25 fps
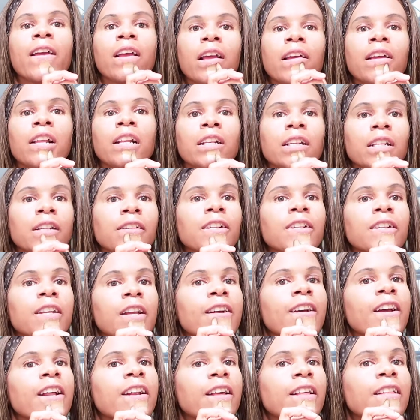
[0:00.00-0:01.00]
and just
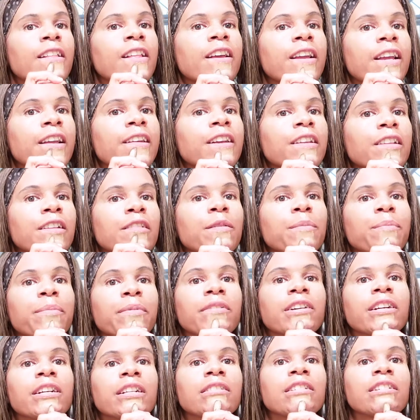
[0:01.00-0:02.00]
kind of like
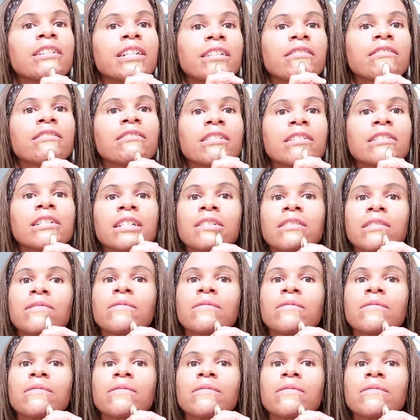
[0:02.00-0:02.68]
spread like dark.